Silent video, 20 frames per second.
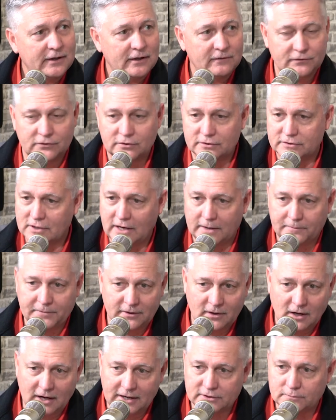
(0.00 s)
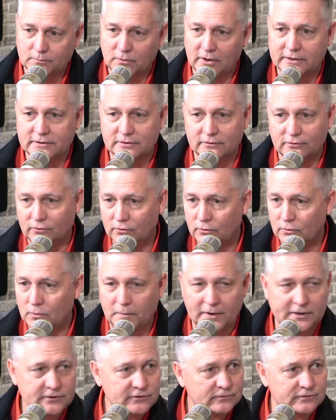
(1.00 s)
If you just type in highest price in the Google
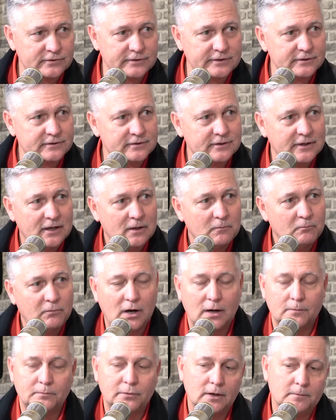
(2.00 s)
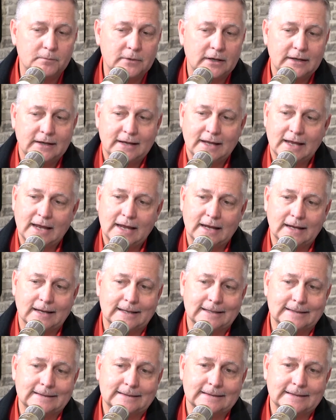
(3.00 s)
page, you'll see us pop up,
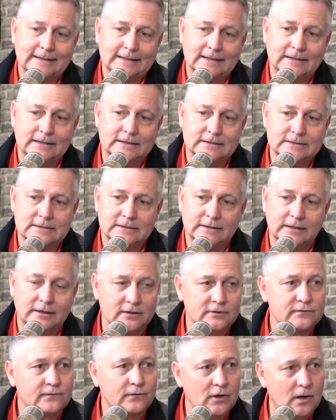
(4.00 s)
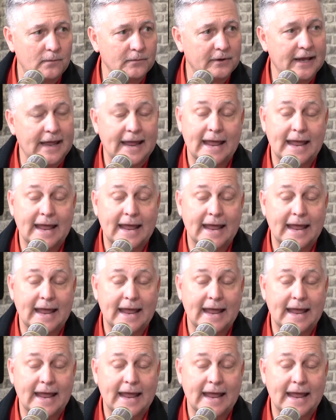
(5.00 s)
and it is phenomenal.